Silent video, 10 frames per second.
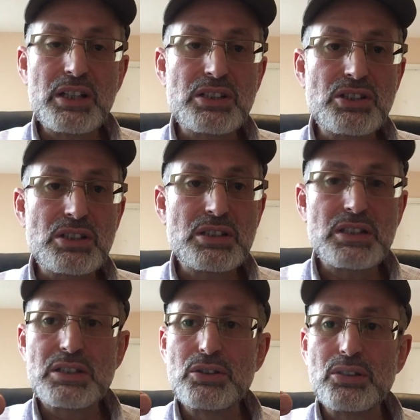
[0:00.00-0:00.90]
is just
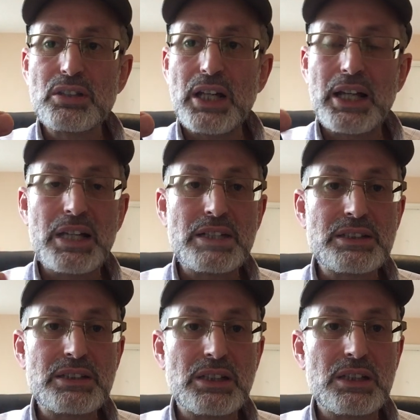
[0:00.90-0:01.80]
as good
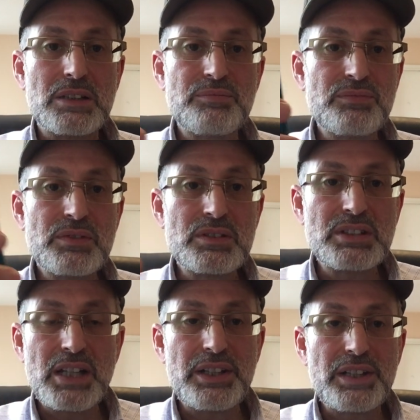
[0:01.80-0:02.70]
as the
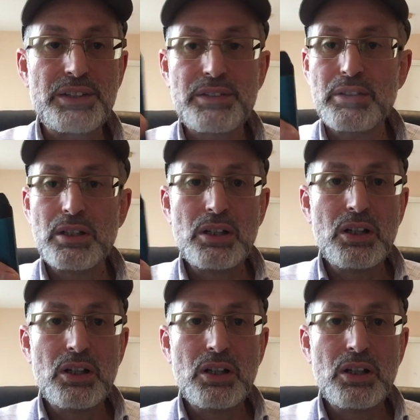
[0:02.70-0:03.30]
Zenith